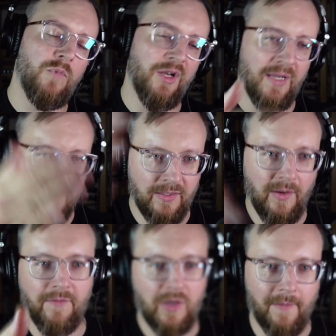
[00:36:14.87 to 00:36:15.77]
and you
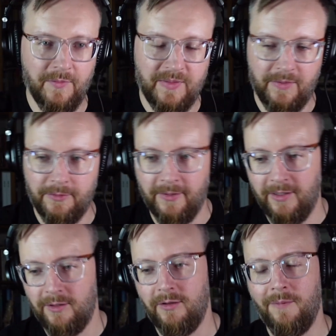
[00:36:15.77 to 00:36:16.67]
have a conversation
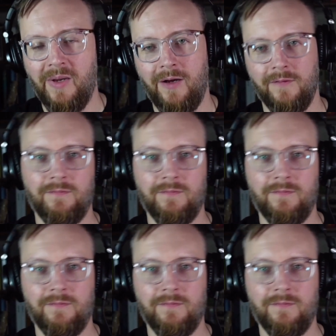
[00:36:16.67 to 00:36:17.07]
there about